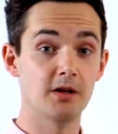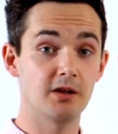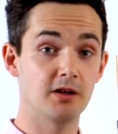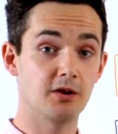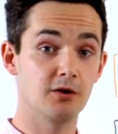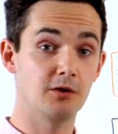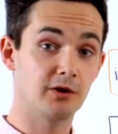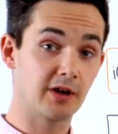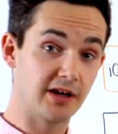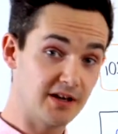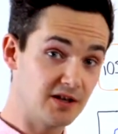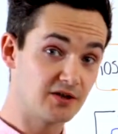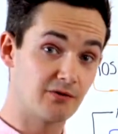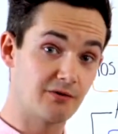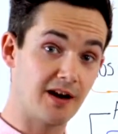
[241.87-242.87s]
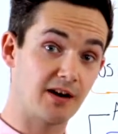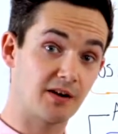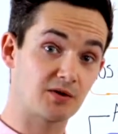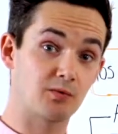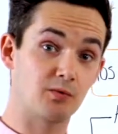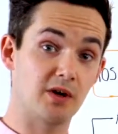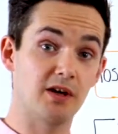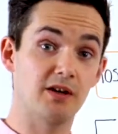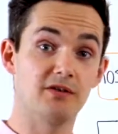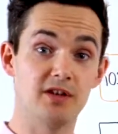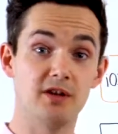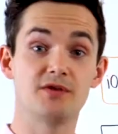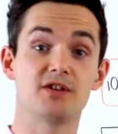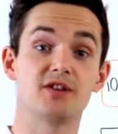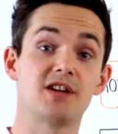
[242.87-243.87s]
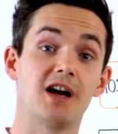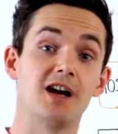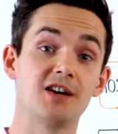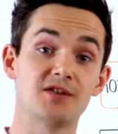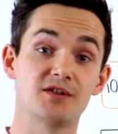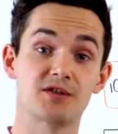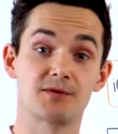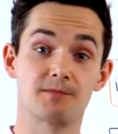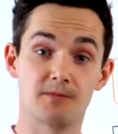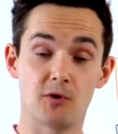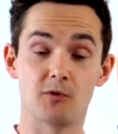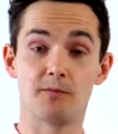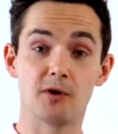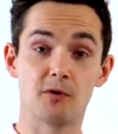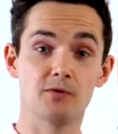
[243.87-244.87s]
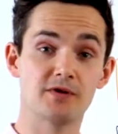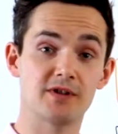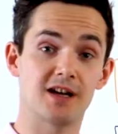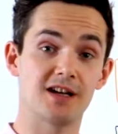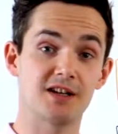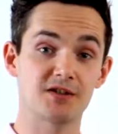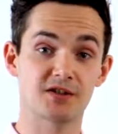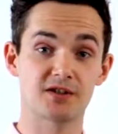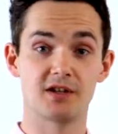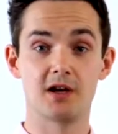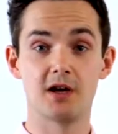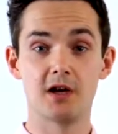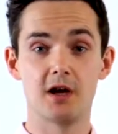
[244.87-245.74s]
You can interact with user tasks or pooled tasks